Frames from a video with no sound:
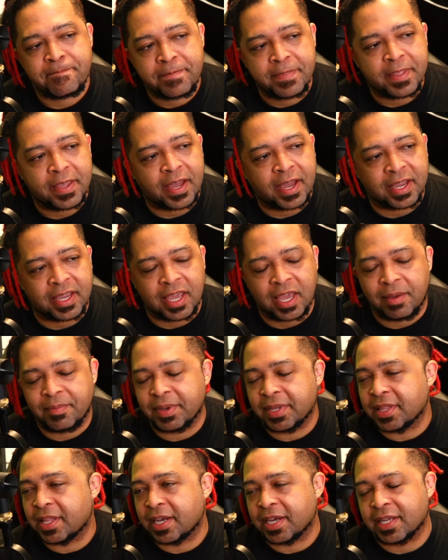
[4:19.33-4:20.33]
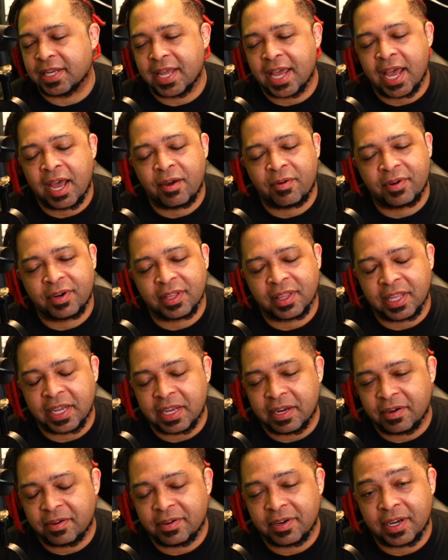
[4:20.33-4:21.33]
I came in like an hour
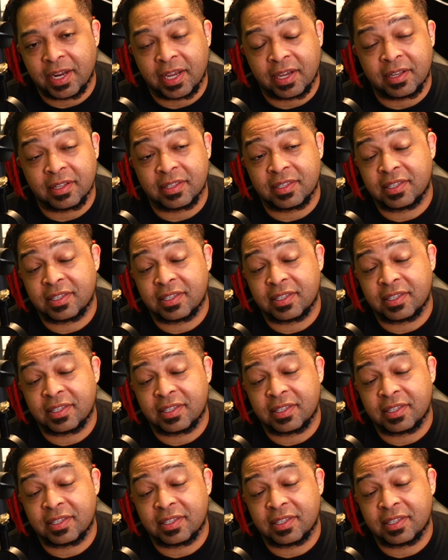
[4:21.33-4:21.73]
later and I could